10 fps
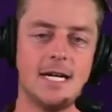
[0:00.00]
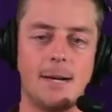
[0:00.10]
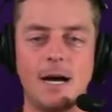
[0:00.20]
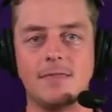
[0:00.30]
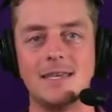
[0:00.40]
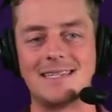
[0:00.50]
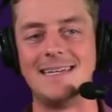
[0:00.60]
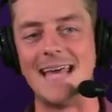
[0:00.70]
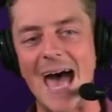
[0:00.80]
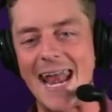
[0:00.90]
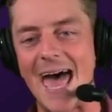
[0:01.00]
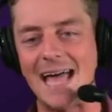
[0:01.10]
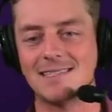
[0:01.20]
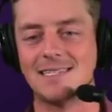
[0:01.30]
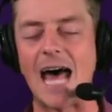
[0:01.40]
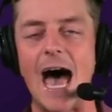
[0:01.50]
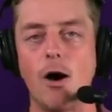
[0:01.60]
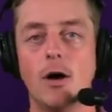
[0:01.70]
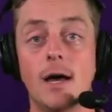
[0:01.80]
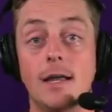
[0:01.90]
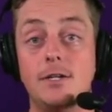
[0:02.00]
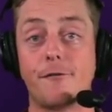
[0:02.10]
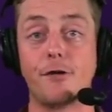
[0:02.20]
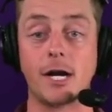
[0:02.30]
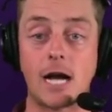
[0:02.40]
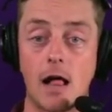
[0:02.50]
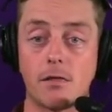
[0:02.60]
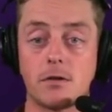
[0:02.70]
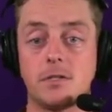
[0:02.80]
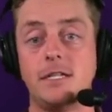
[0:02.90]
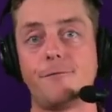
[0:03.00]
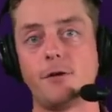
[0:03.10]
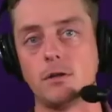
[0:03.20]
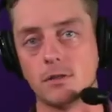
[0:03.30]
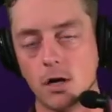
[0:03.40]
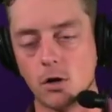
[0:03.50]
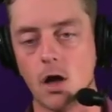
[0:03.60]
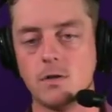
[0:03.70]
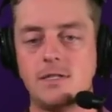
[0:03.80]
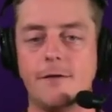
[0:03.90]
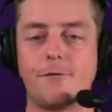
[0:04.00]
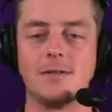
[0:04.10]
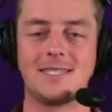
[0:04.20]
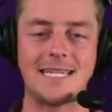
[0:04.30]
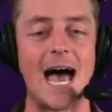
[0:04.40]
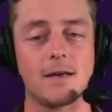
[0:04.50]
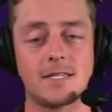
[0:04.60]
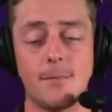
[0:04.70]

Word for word: How about this dad hat style? Different colors, different logos, different styles.